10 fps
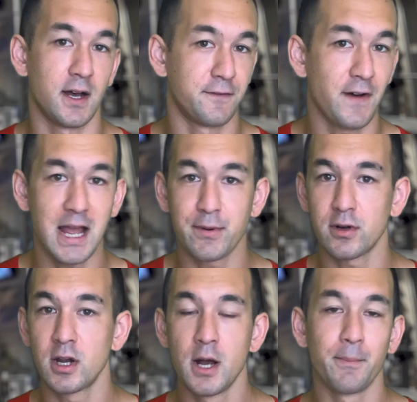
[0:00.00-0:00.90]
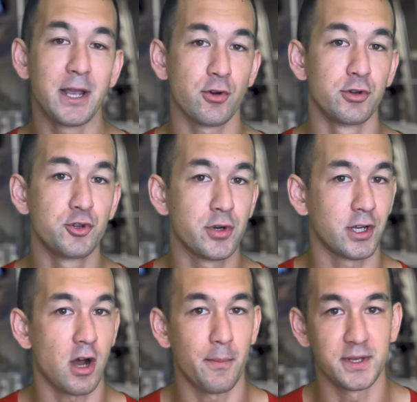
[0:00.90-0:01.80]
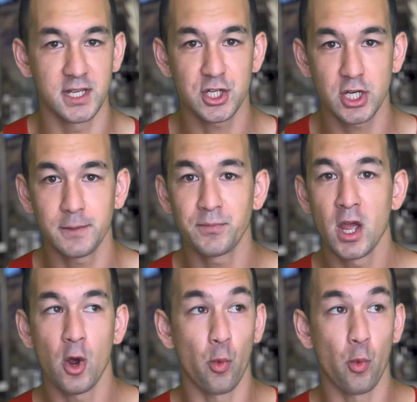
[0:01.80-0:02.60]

fiber, micronutrient composition,